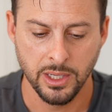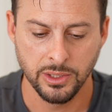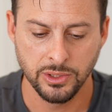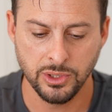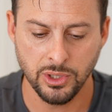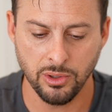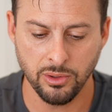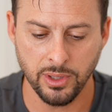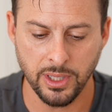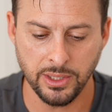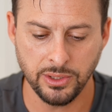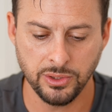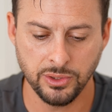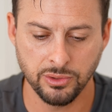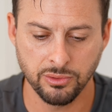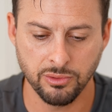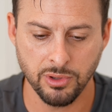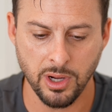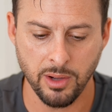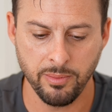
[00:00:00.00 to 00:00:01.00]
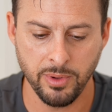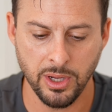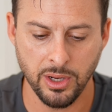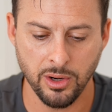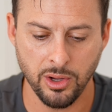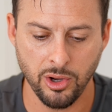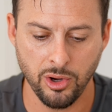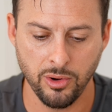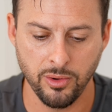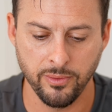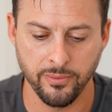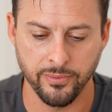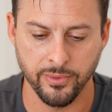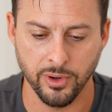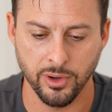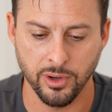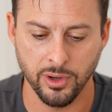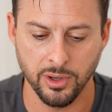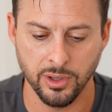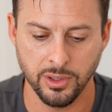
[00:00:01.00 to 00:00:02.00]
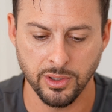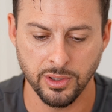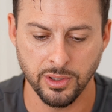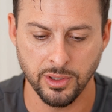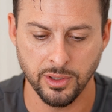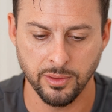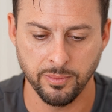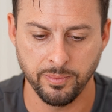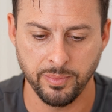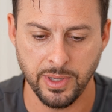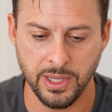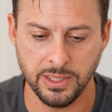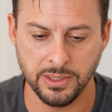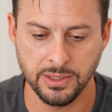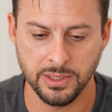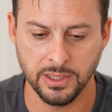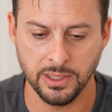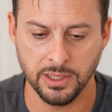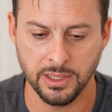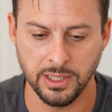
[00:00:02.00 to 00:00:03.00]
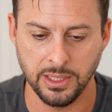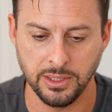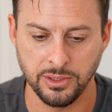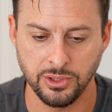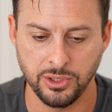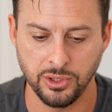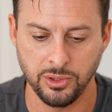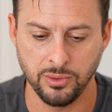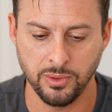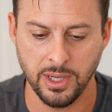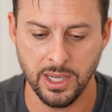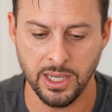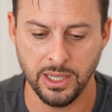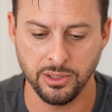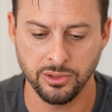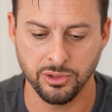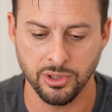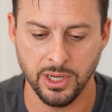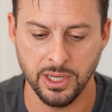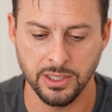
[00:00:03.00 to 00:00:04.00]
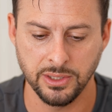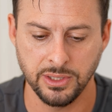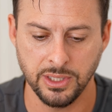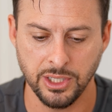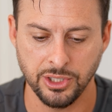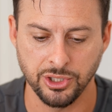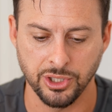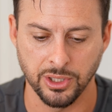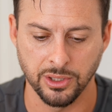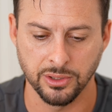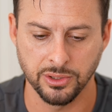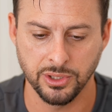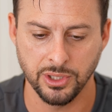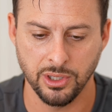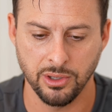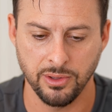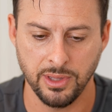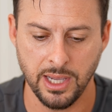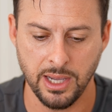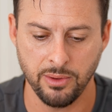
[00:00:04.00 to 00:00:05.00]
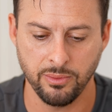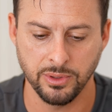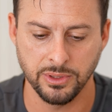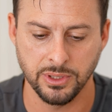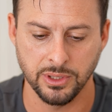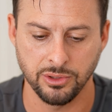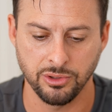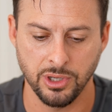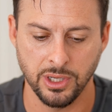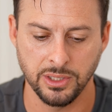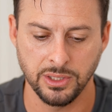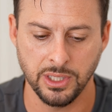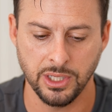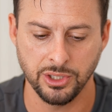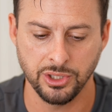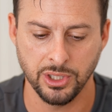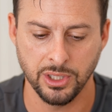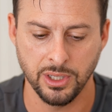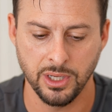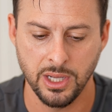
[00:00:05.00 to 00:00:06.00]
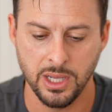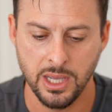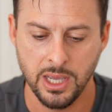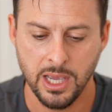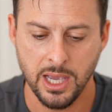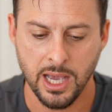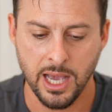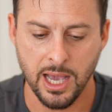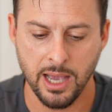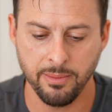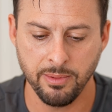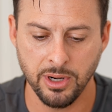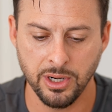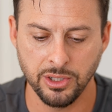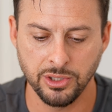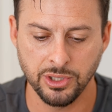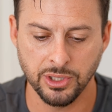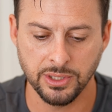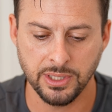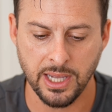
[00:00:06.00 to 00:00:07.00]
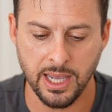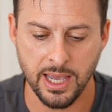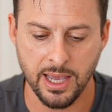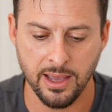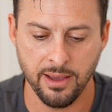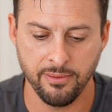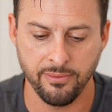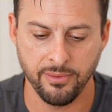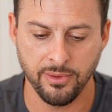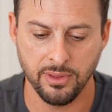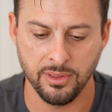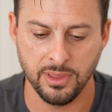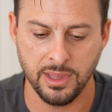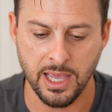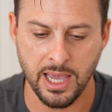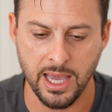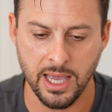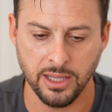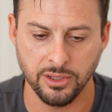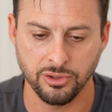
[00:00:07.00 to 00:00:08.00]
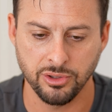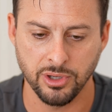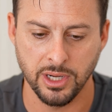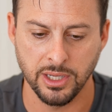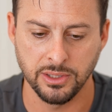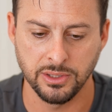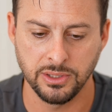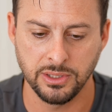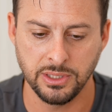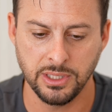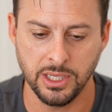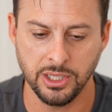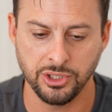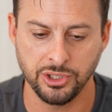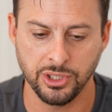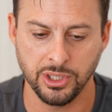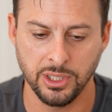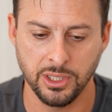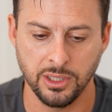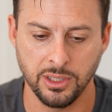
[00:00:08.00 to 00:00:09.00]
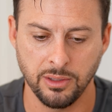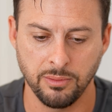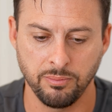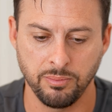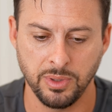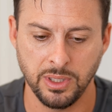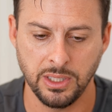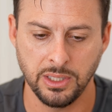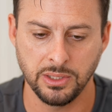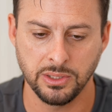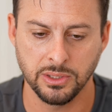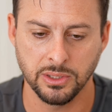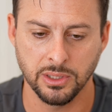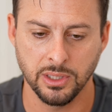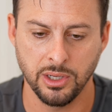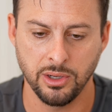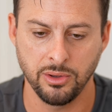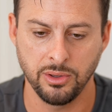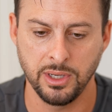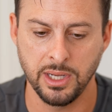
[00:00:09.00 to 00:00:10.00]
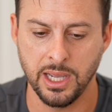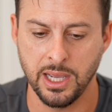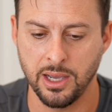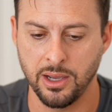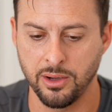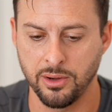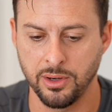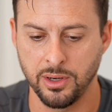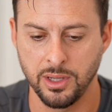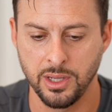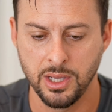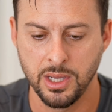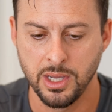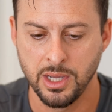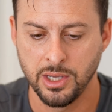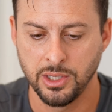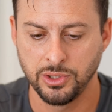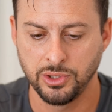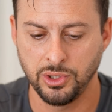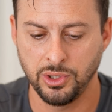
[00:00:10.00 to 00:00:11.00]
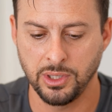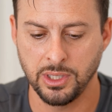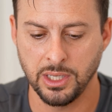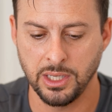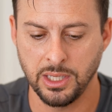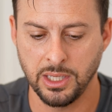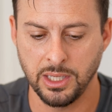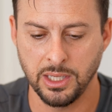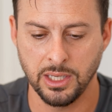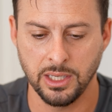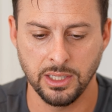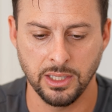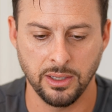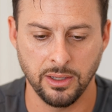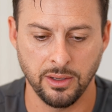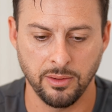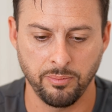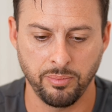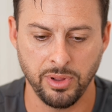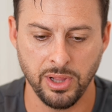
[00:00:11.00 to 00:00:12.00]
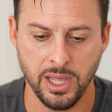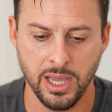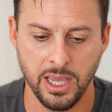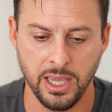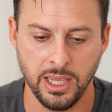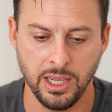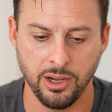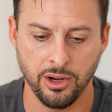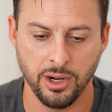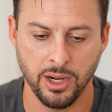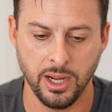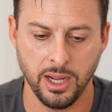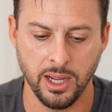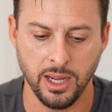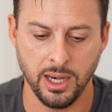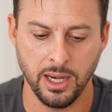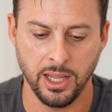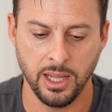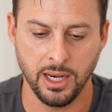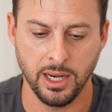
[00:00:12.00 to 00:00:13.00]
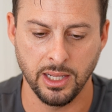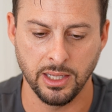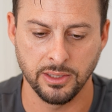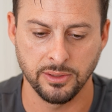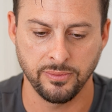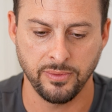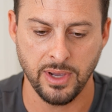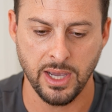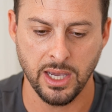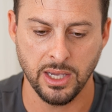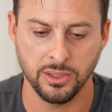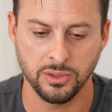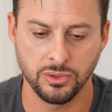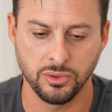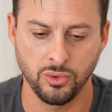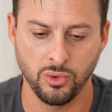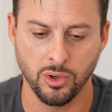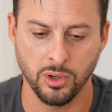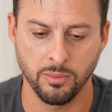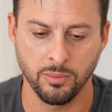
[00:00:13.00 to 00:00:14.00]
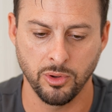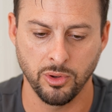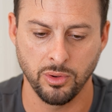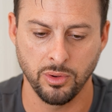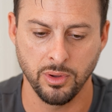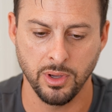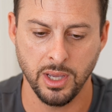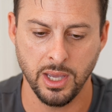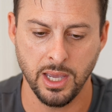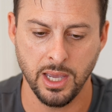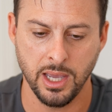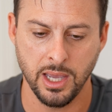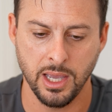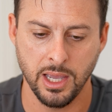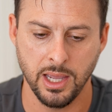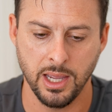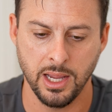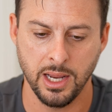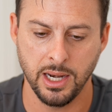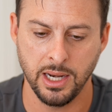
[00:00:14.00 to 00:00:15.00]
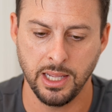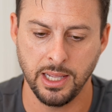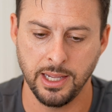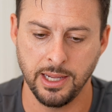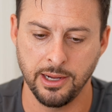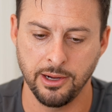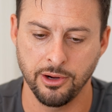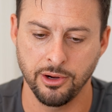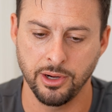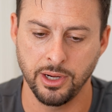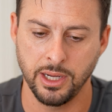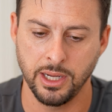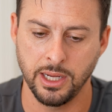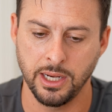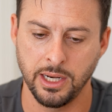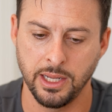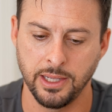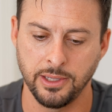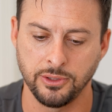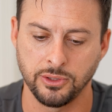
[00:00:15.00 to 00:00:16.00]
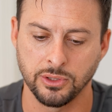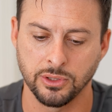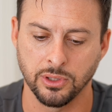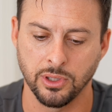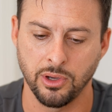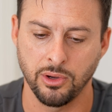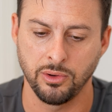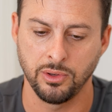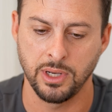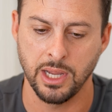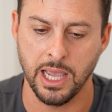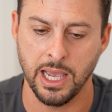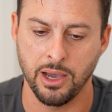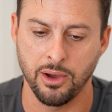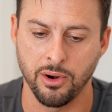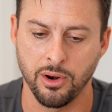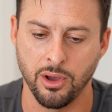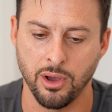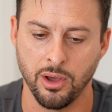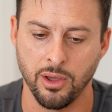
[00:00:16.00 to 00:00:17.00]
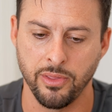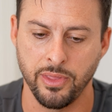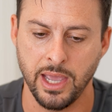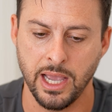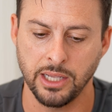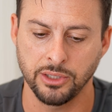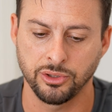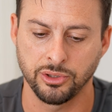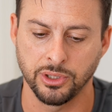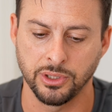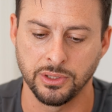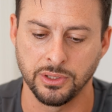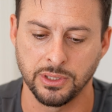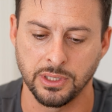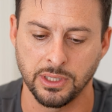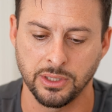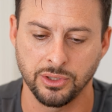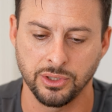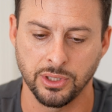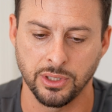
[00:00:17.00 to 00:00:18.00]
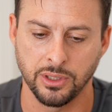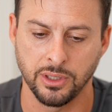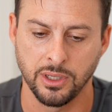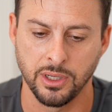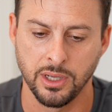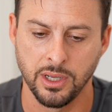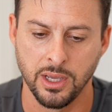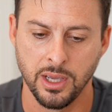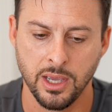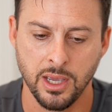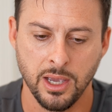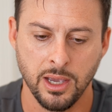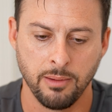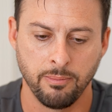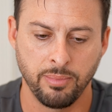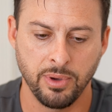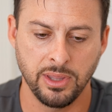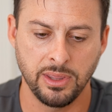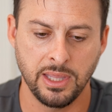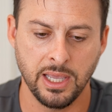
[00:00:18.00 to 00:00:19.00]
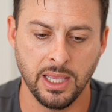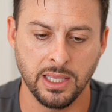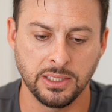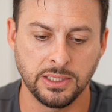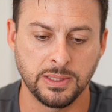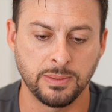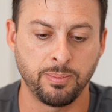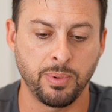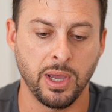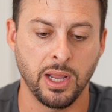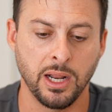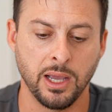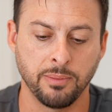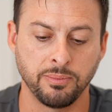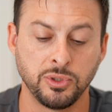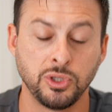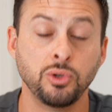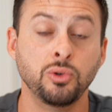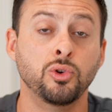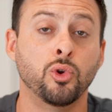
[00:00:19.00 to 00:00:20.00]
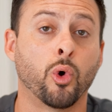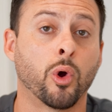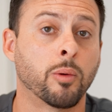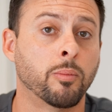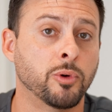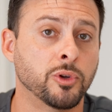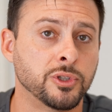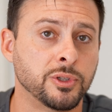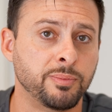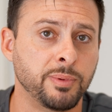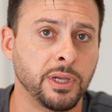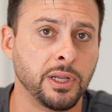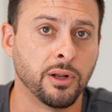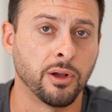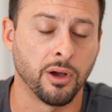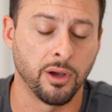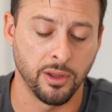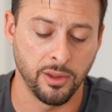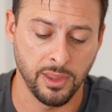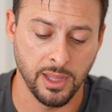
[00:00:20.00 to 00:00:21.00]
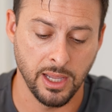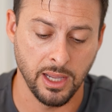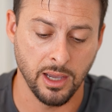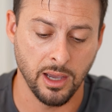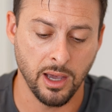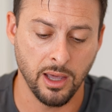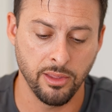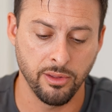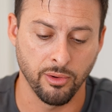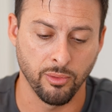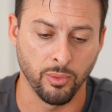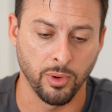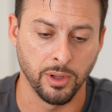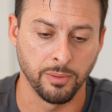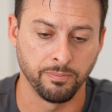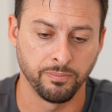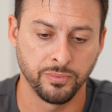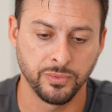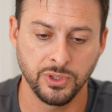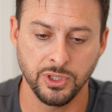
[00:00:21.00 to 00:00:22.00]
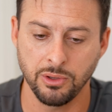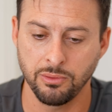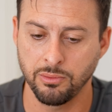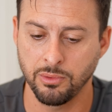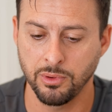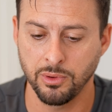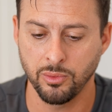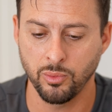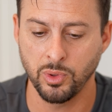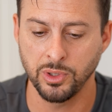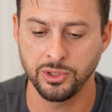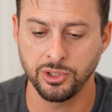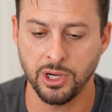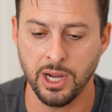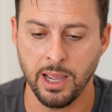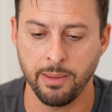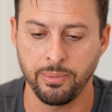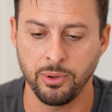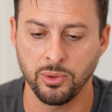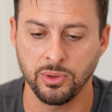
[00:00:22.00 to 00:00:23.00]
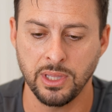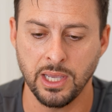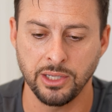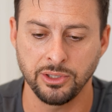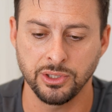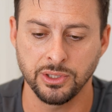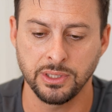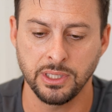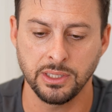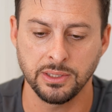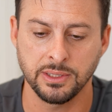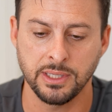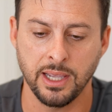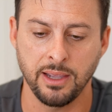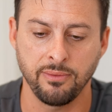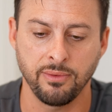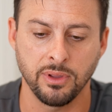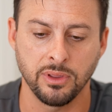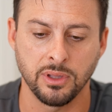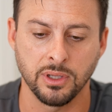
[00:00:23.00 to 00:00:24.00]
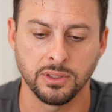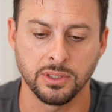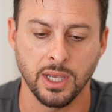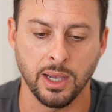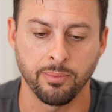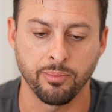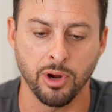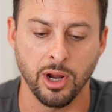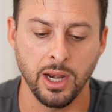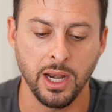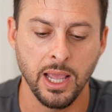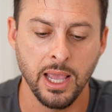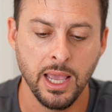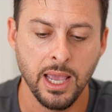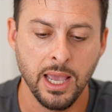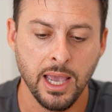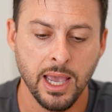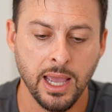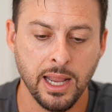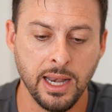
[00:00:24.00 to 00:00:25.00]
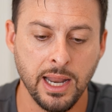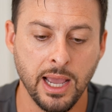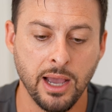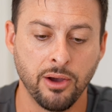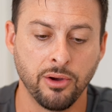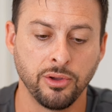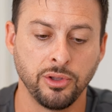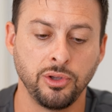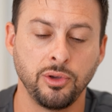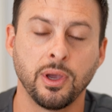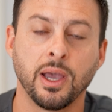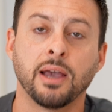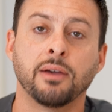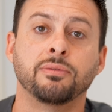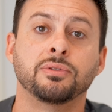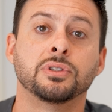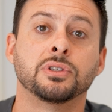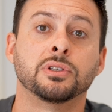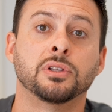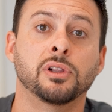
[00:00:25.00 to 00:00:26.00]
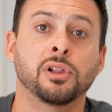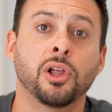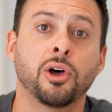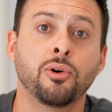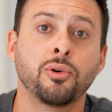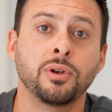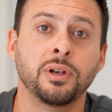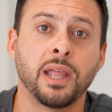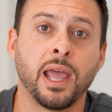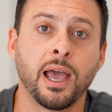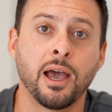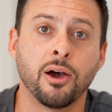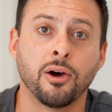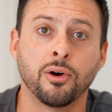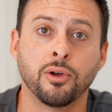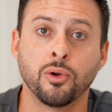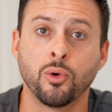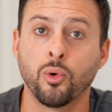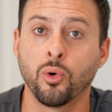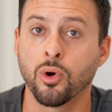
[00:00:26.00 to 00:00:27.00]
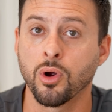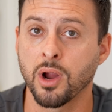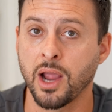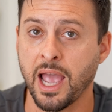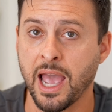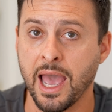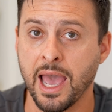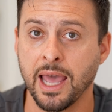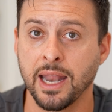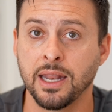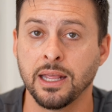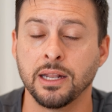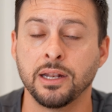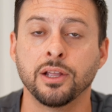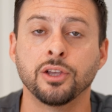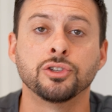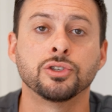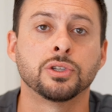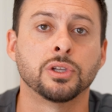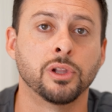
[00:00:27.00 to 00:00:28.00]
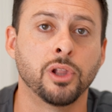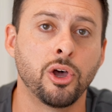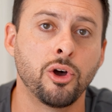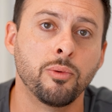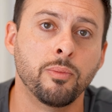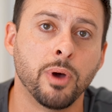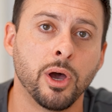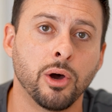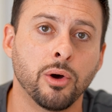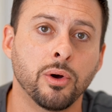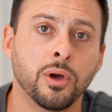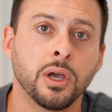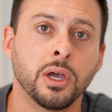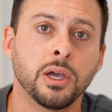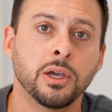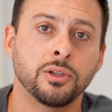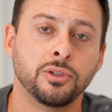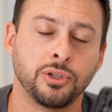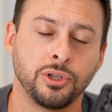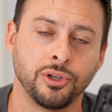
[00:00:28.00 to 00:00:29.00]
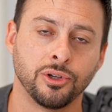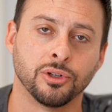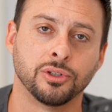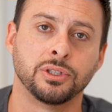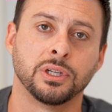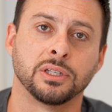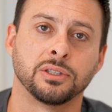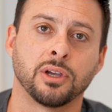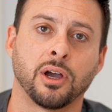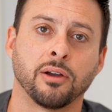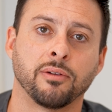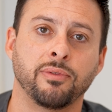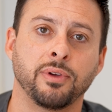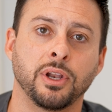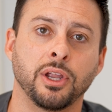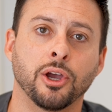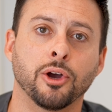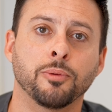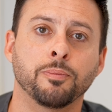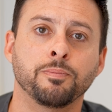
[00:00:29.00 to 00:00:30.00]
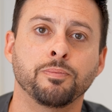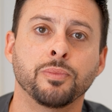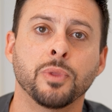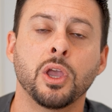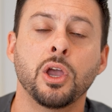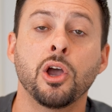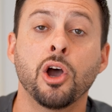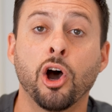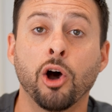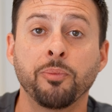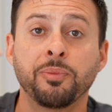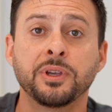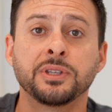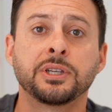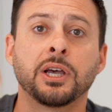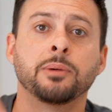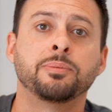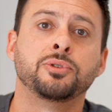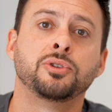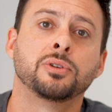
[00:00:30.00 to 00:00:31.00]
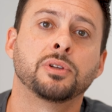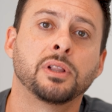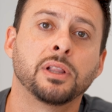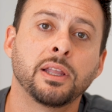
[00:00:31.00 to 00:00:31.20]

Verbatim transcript: So let's scrub it over basically to a transition. So that was a transition. I'm gonna just have that transition be slowed down. So you can hit play here and it is fast, normal, and here it is slowed down on that transition, but then sped up to normal speed on the other one. So once you're happy with that, just hit save at the top right. And now you have slowed down or added slow-mo to your TikTok video. Hope this helps.